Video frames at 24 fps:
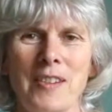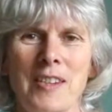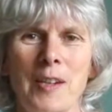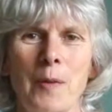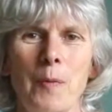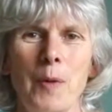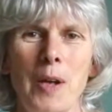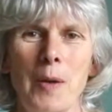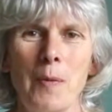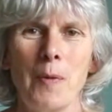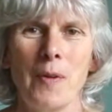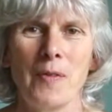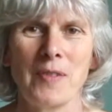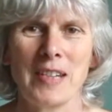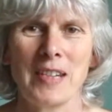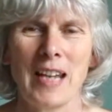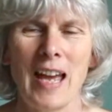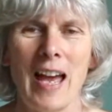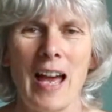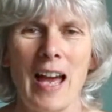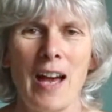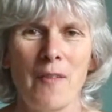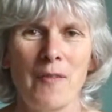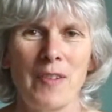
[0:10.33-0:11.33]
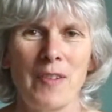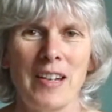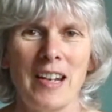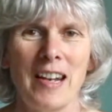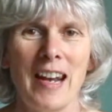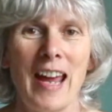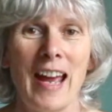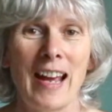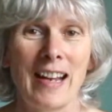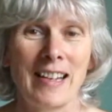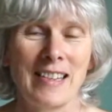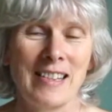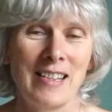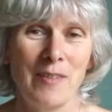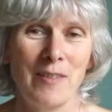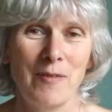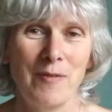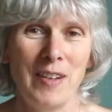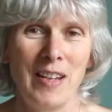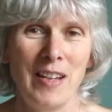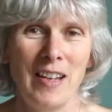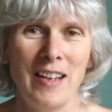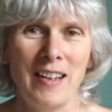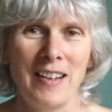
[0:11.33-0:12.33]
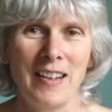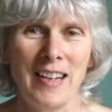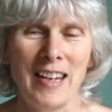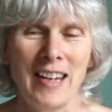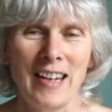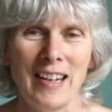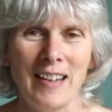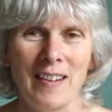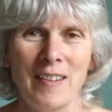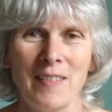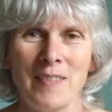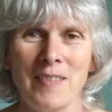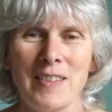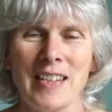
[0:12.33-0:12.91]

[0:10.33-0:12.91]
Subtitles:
that we want to have in an active learning